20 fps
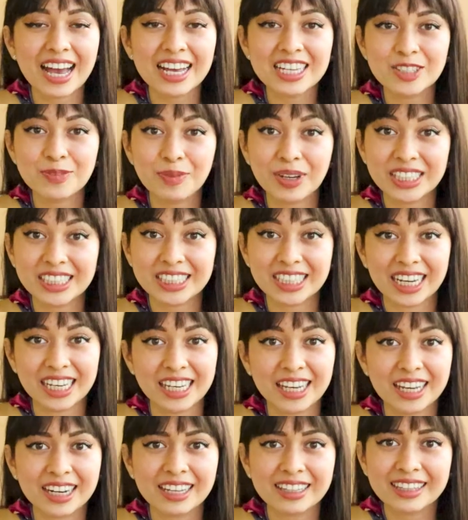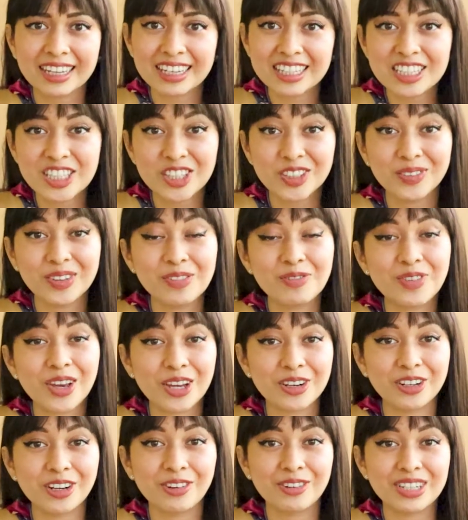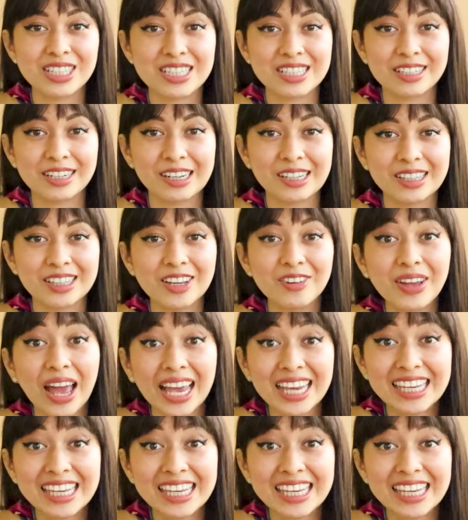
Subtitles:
as my diet tends to be very restrictive,